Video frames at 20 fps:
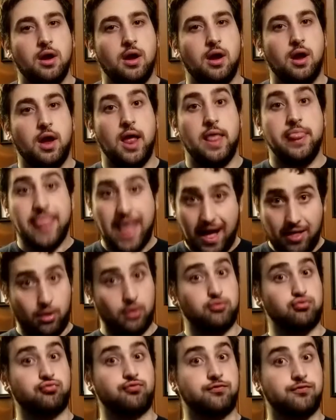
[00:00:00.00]
And that
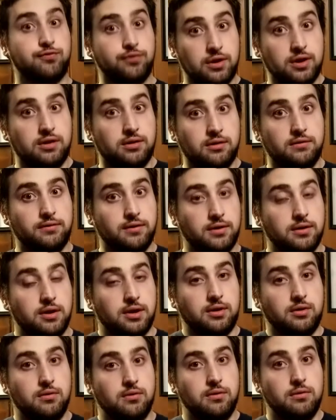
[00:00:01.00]
looked really, really
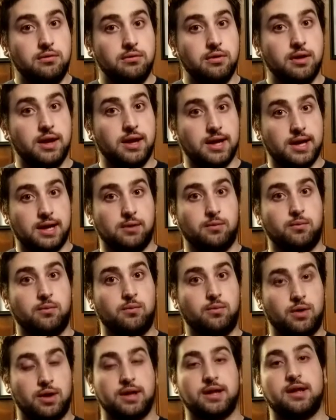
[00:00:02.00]
cool, and I
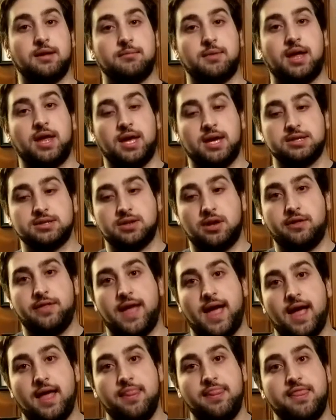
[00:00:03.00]
want to get my hands on
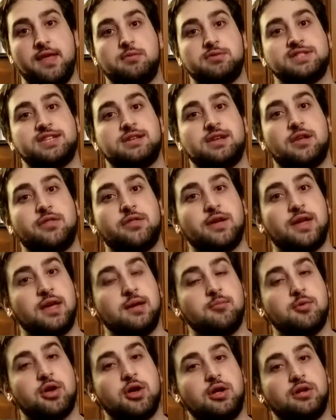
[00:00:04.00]
that. There was another
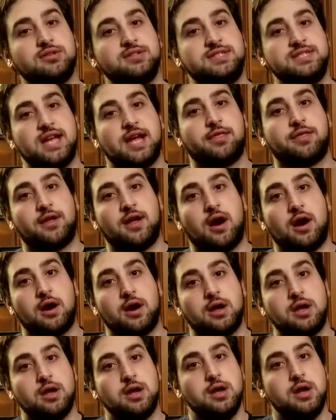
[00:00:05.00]
game called Death
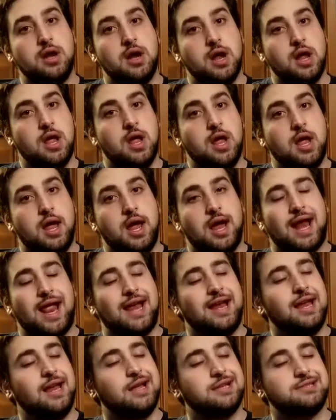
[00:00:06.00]
Garden, And I
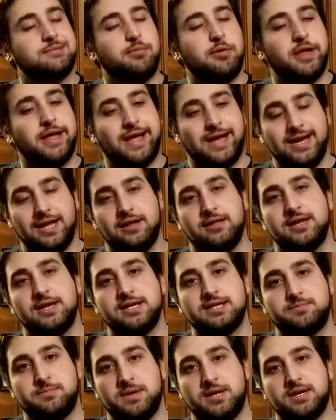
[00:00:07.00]
didn't get to play any of
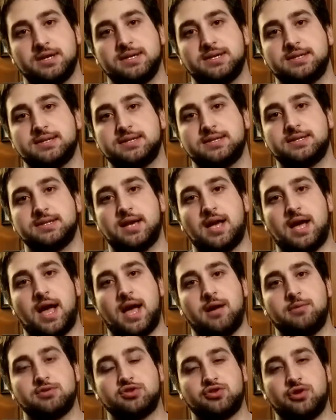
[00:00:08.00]
these because
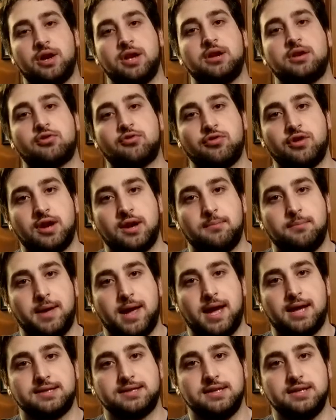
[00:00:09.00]
I was trying to cram
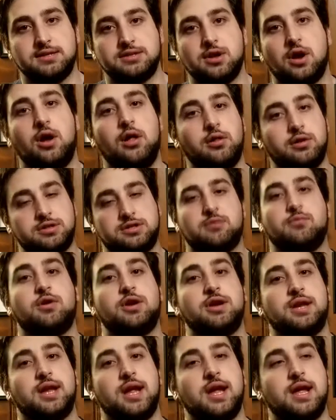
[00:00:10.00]
PAX East all into
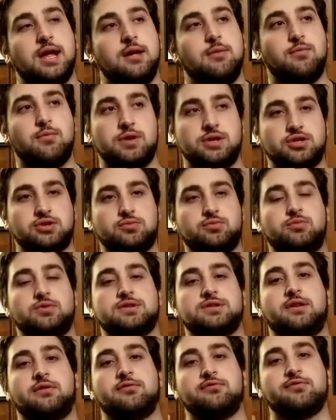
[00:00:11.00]
one day, which
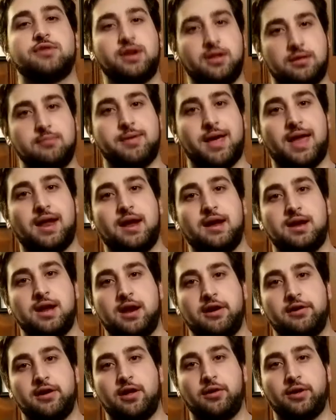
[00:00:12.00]
was a really bad
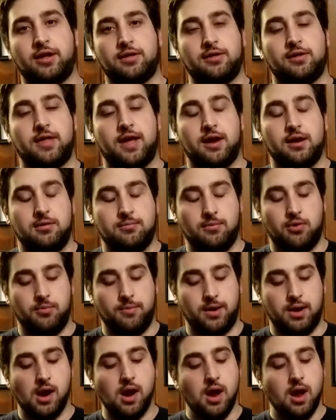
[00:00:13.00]
idea, and I'll get to that in a
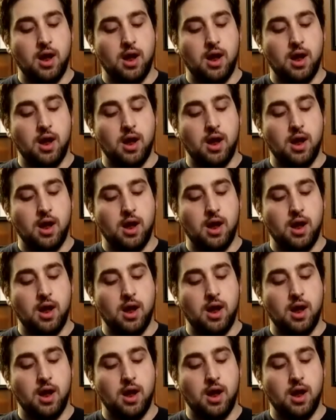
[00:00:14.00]
moment.